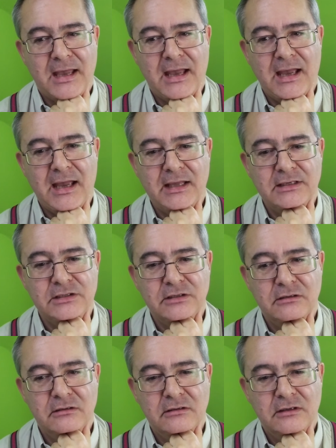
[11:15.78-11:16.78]
and
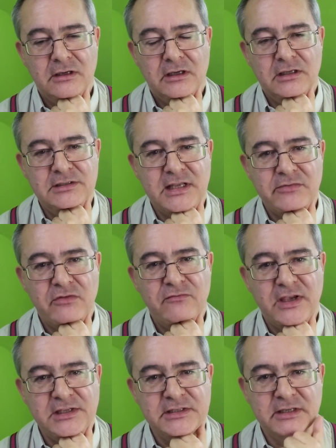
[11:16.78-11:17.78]
instead of
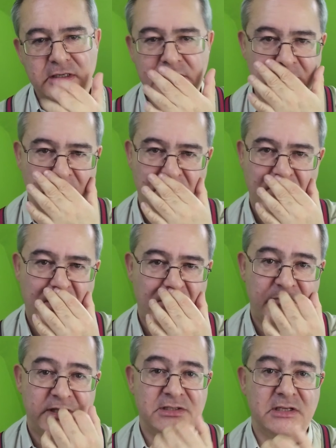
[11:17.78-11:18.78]
investing it
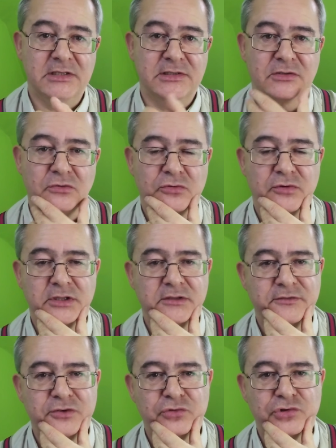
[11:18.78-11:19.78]
in business or in
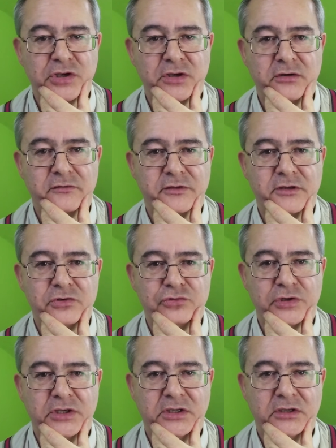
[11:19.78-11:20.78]
the future of the
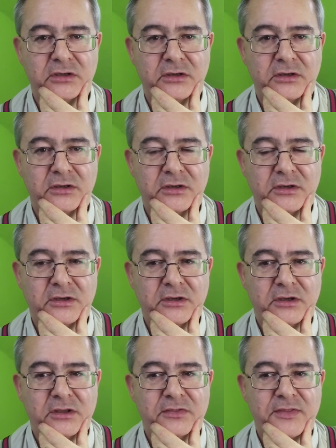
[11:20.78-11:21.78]
country,
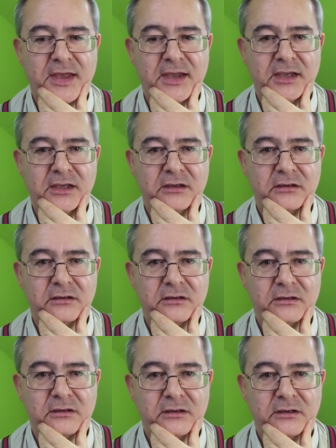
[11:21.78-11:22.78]
they
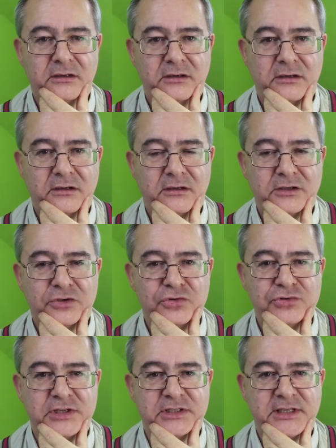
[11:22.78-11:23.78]

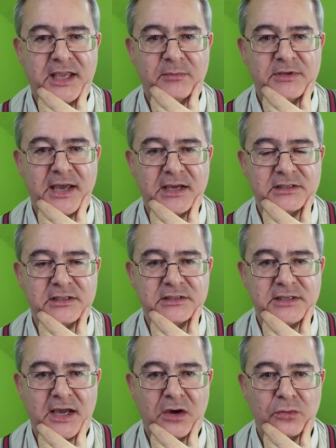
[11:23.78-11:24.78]
used it to keep taxes
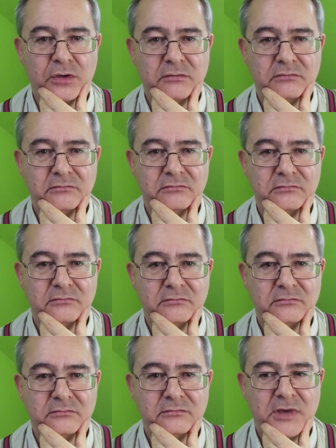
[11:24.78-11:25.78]
down
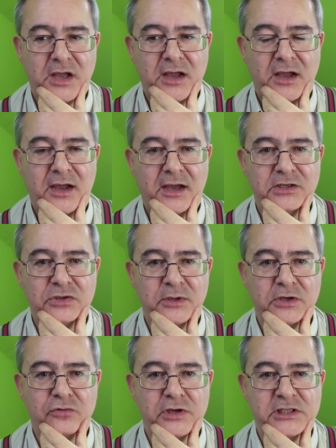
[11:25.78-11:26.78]
and to
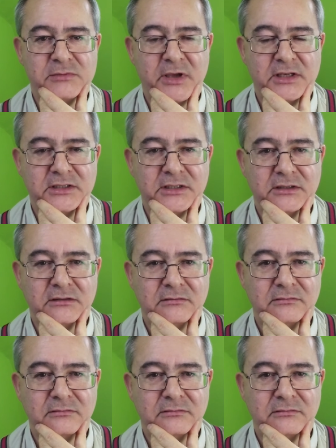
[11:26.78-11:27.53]
increase spending.